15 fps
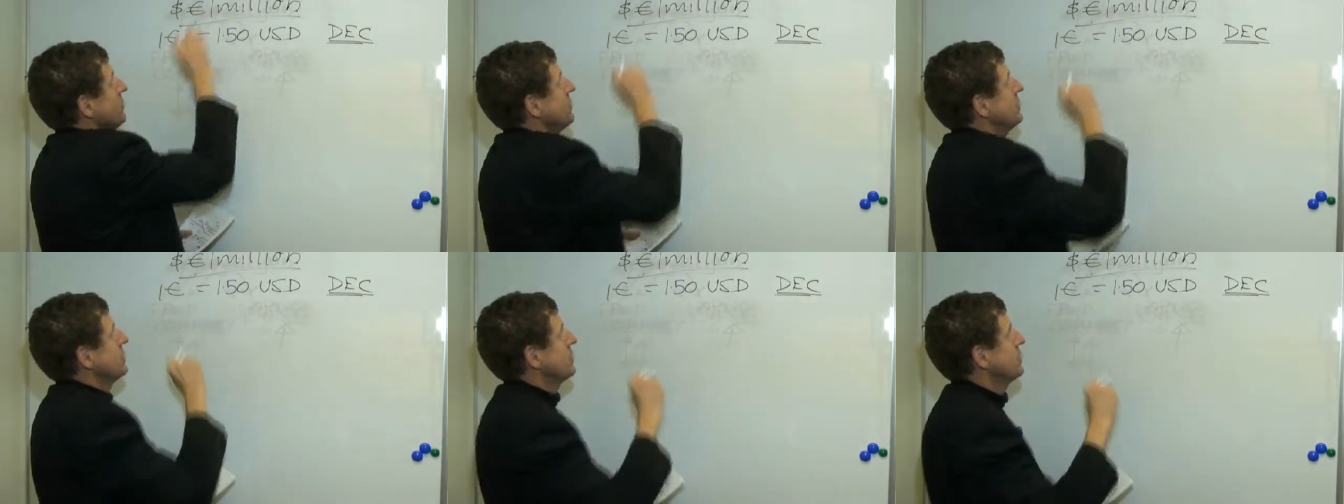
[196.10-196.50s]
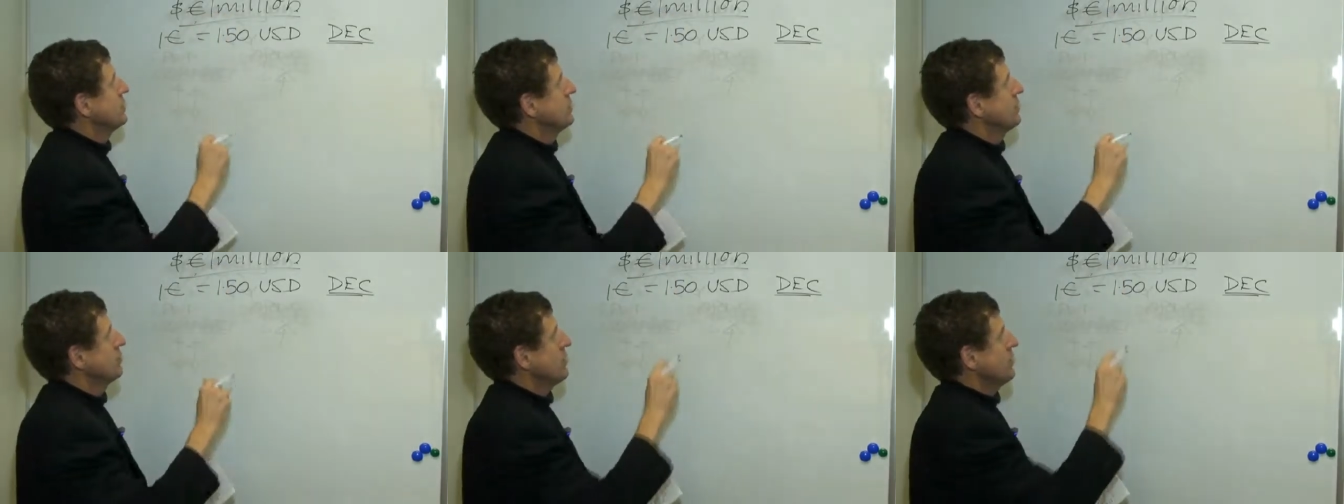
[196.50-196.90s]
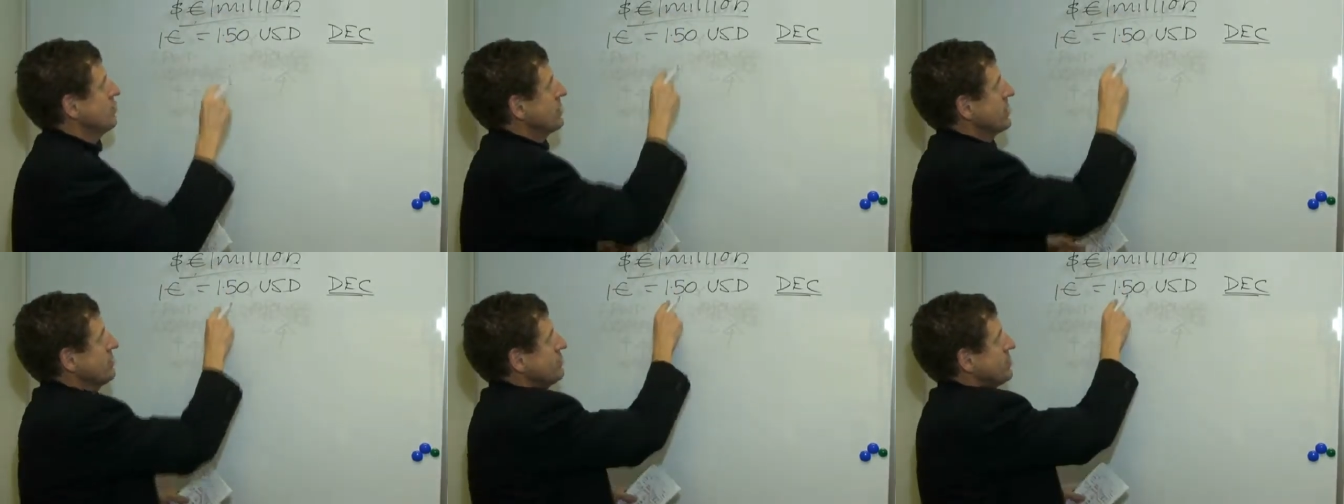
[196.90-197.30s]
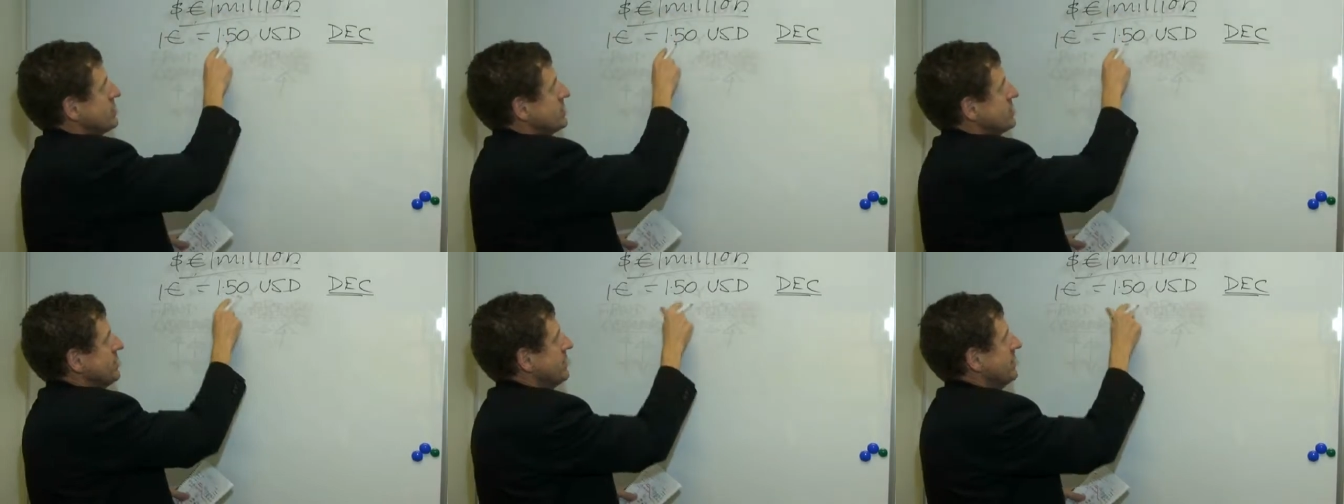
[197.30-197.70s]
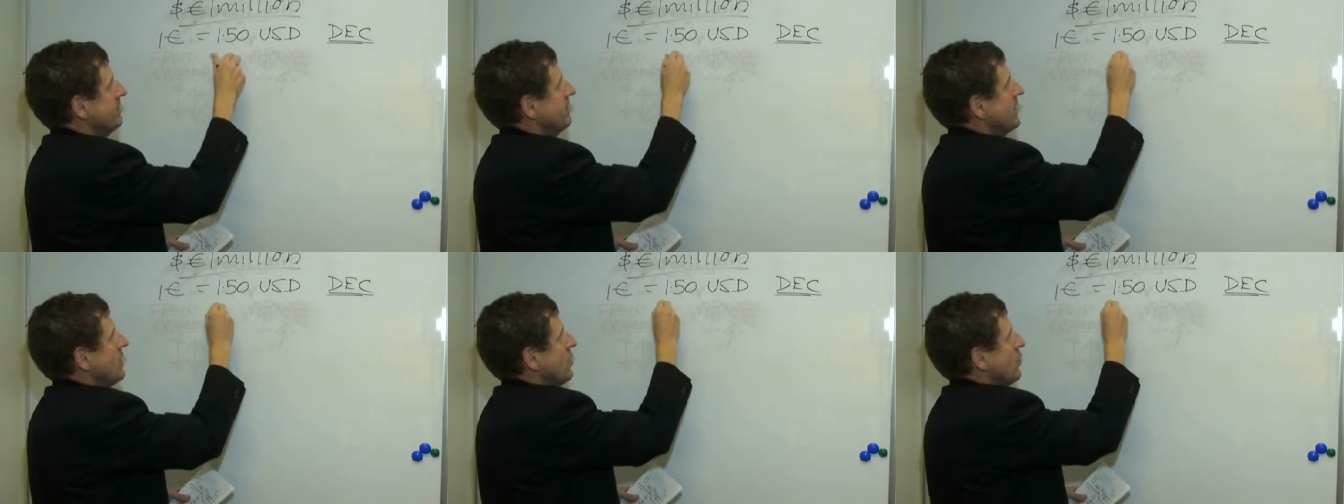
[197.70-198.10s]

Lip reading: million euro. We're going to receive